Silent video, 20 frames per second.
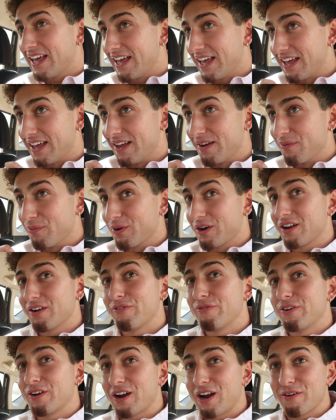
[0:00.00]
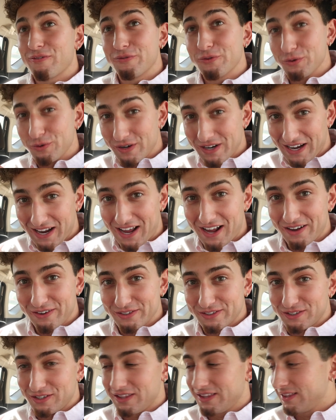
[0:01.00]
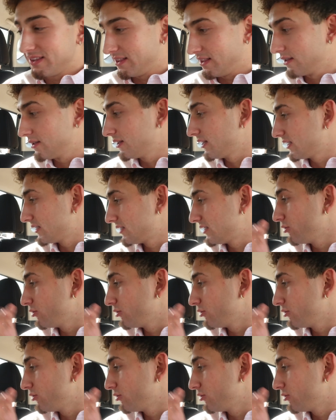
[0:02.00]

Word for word: and we're gonna figure out food now. So let's